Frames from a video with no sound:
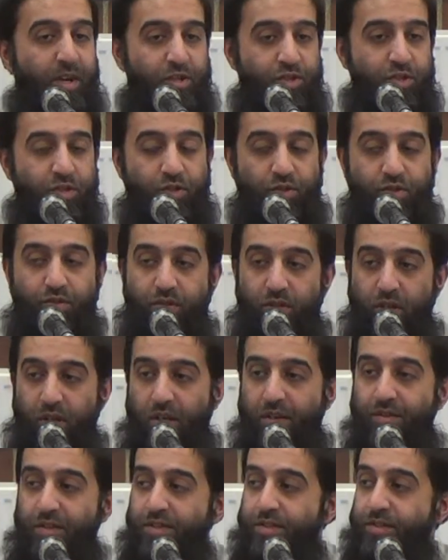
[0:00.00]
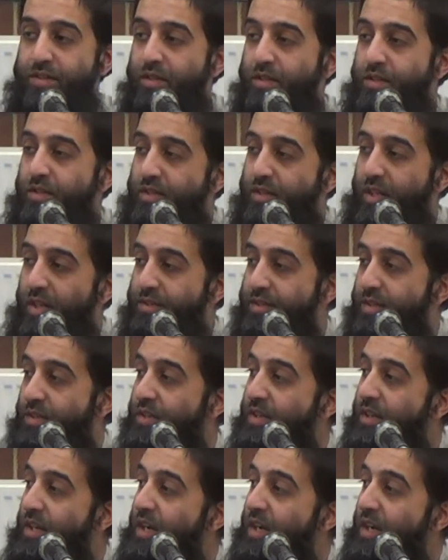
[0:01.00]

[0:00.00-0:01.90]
mentioned uh, in, this, in this lesson.